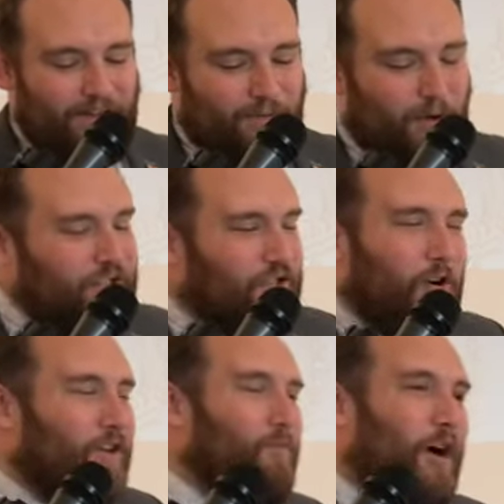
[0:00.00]
1
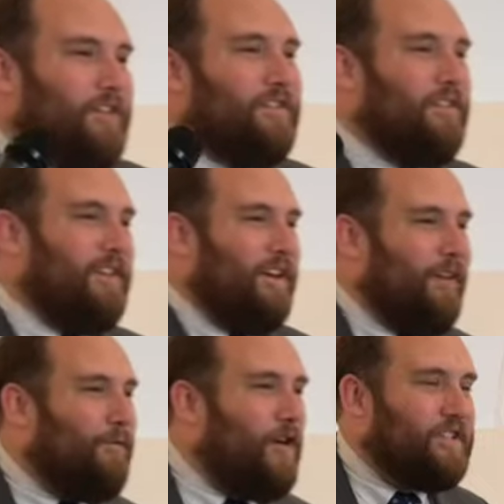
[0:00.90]
John 1
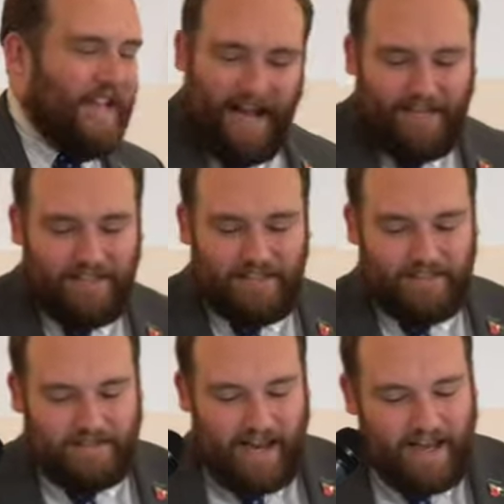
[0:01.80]
and verse 9
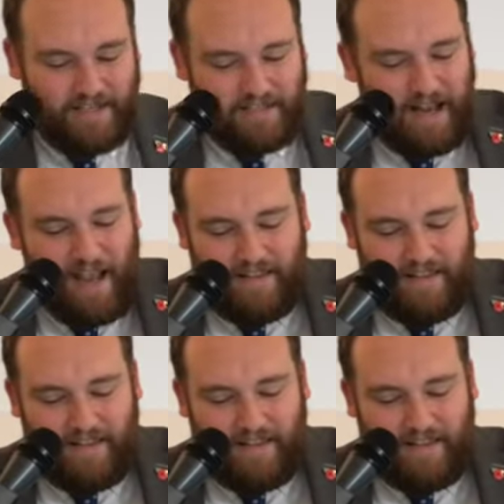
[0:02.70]
says